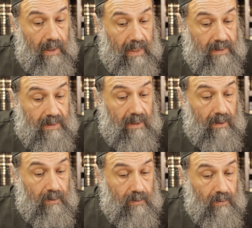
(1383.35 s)

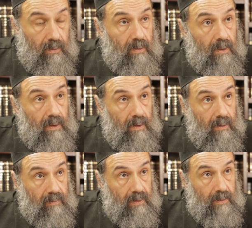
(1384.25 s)
asking to
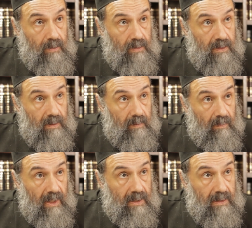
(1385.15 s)
reduce
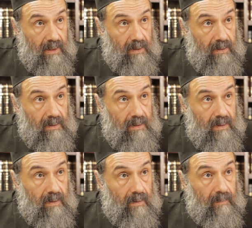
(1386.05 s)
my sentence.